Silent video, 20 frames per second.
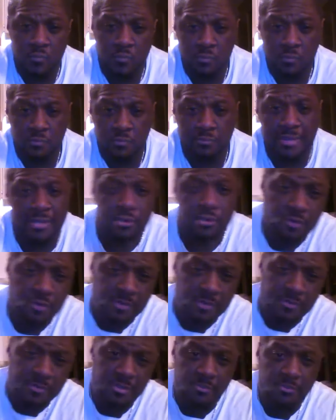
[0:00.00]
My
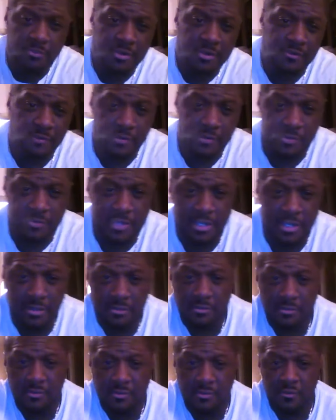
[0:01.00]
Caribbean brothers, man.
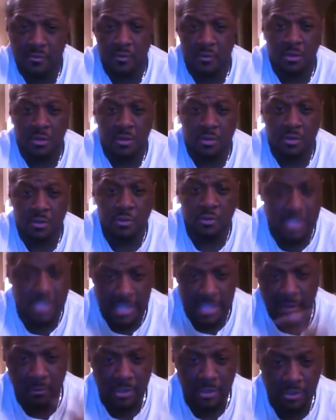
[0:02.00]
You see
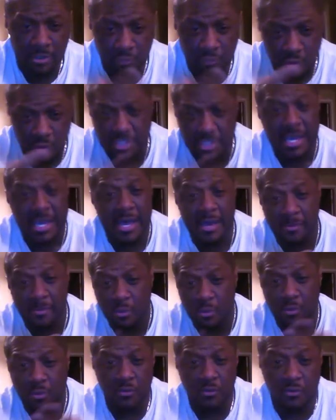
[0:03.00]
how I
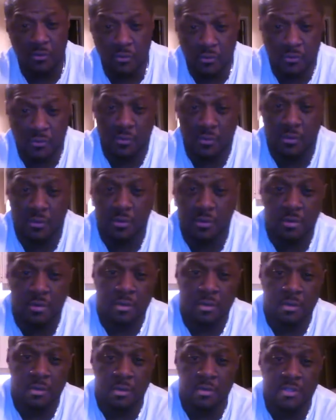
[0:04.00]
move?
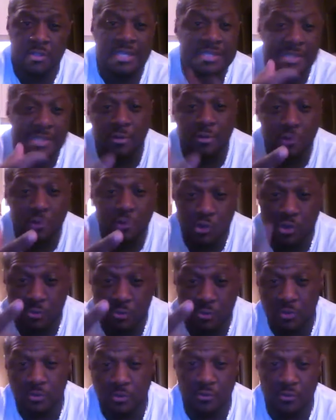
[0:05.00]
That's how you should
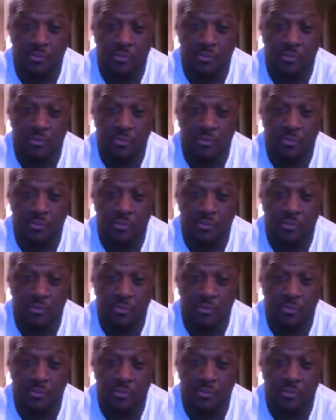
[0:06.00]
move.